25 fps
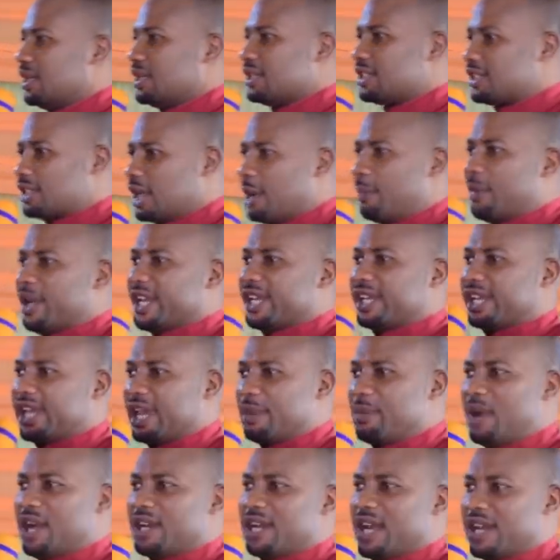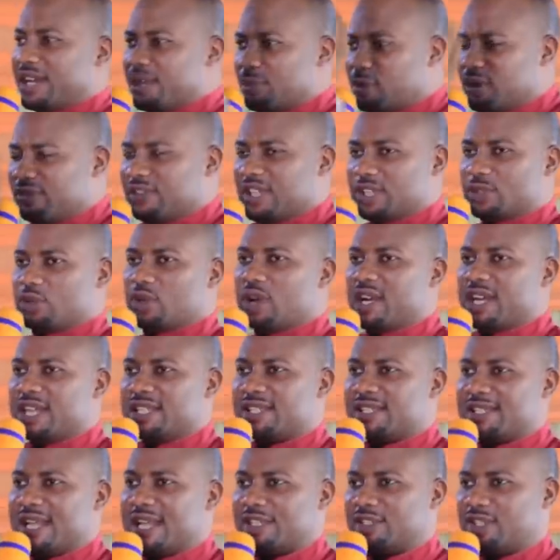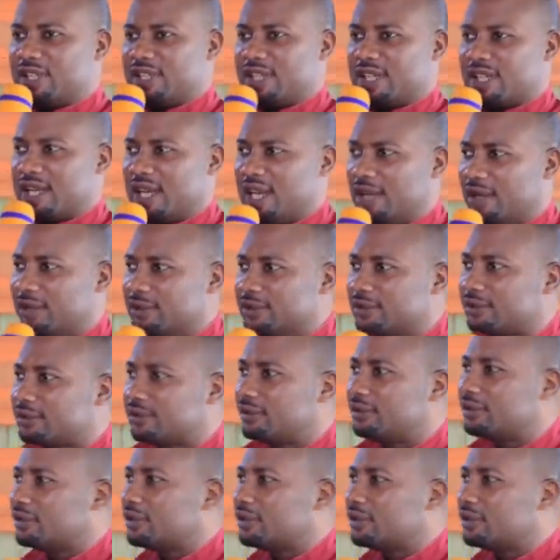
Somebody came out and removed the throne and sat on the ground.